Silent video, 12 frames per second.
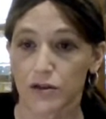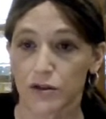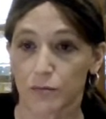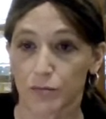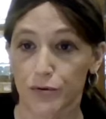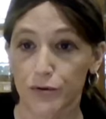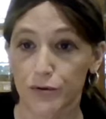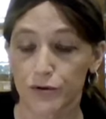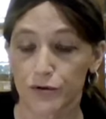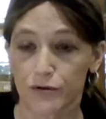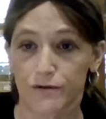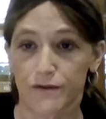to
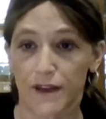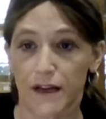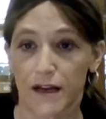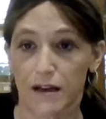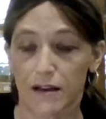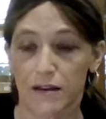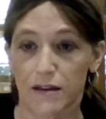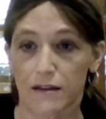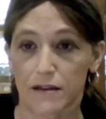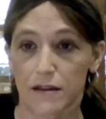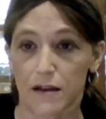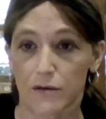prove that
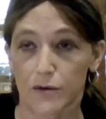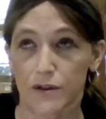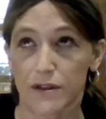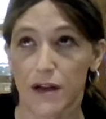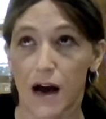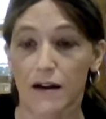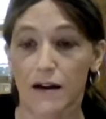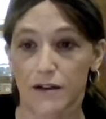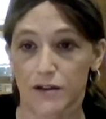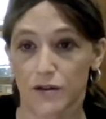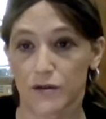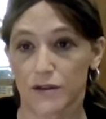there was not an
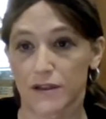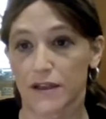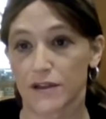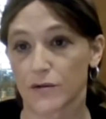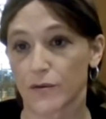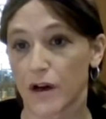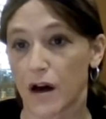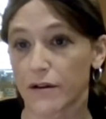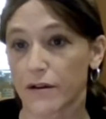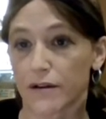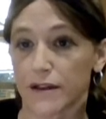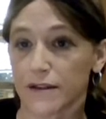association with
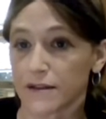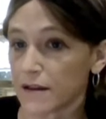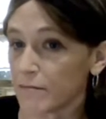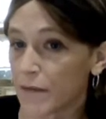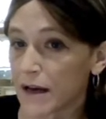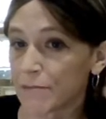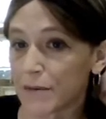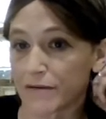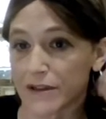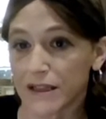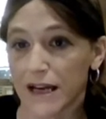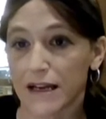other things that might be
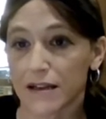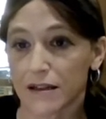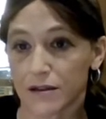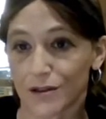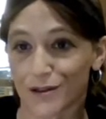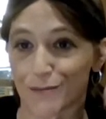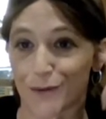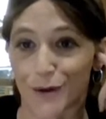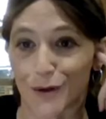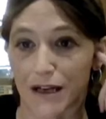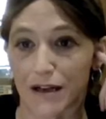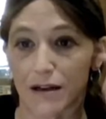related to
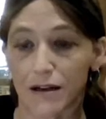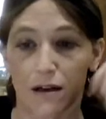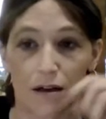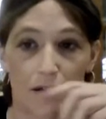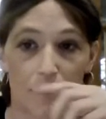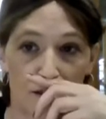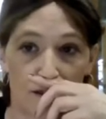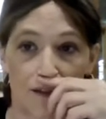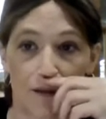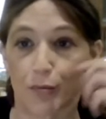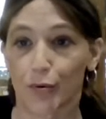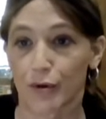smoking, such as
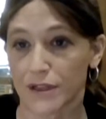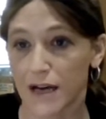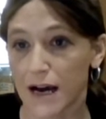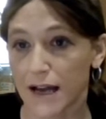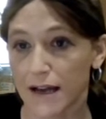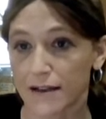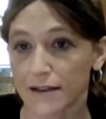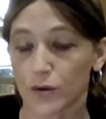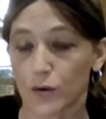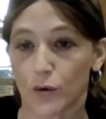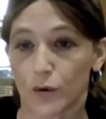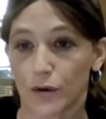a poor diet
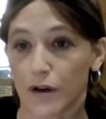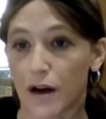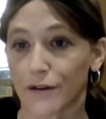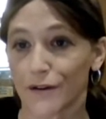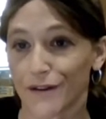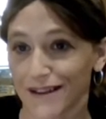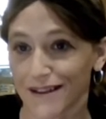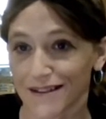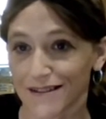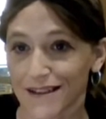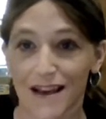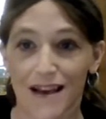or other
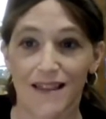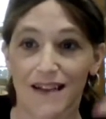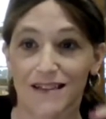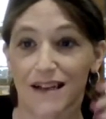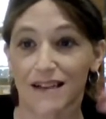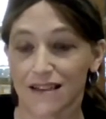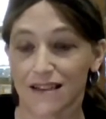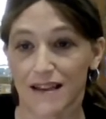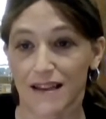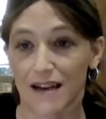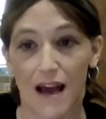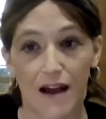things. That's not to say
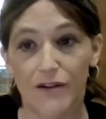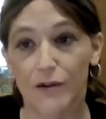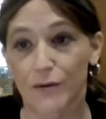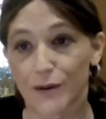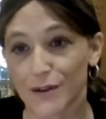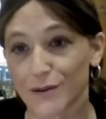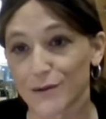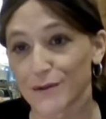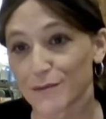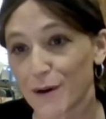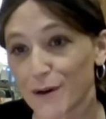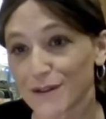that everyone who
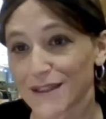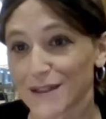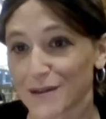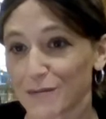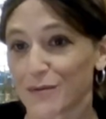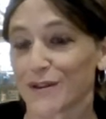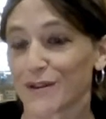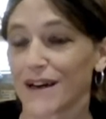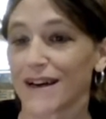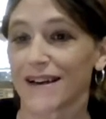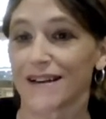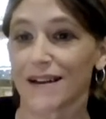smokes has a poor
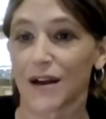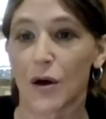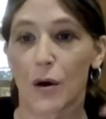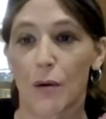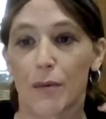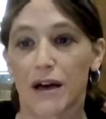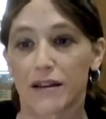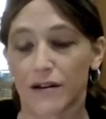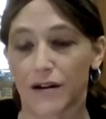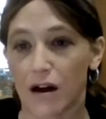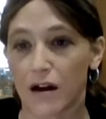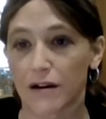diet, but
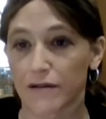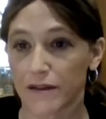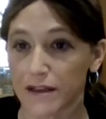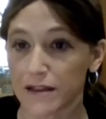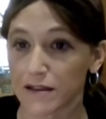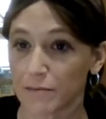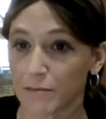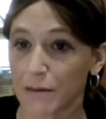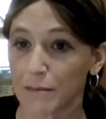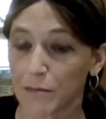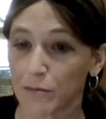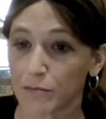there are things that may
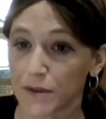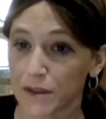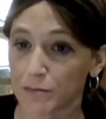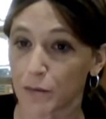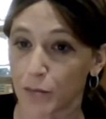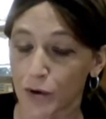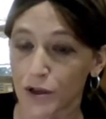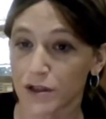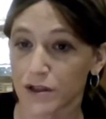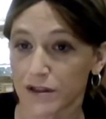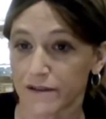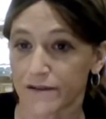be
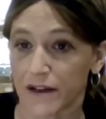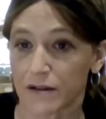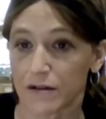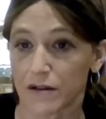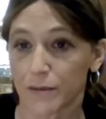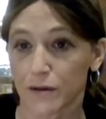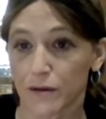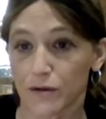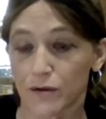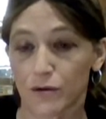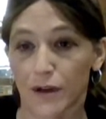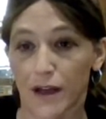disproportionately found among
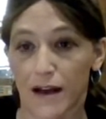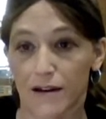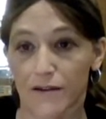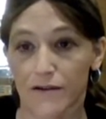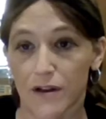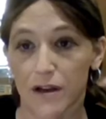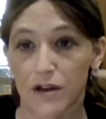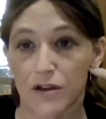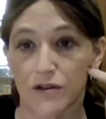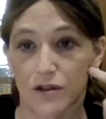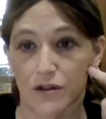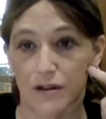those who have
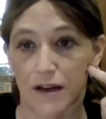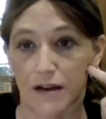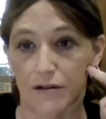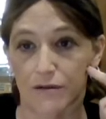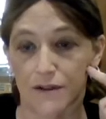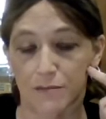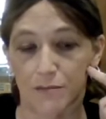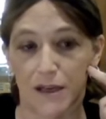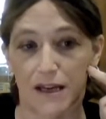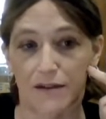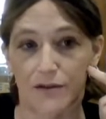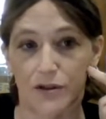certain health risk
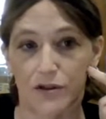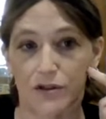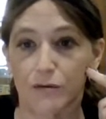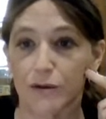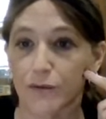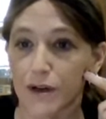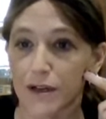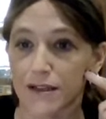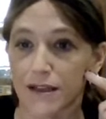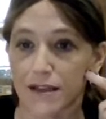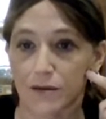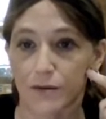behaviors. So we want to
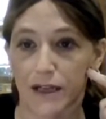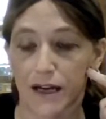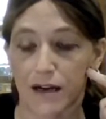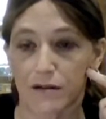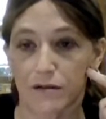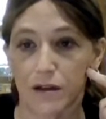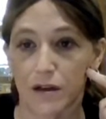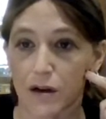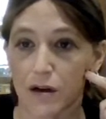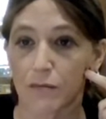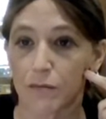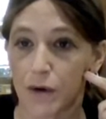take into account
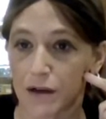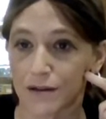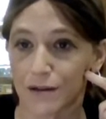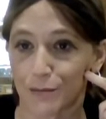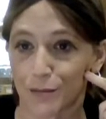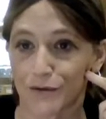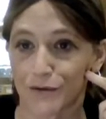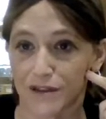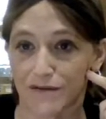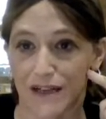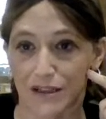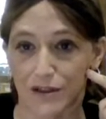multiple
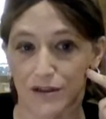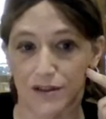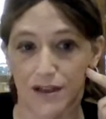risk factors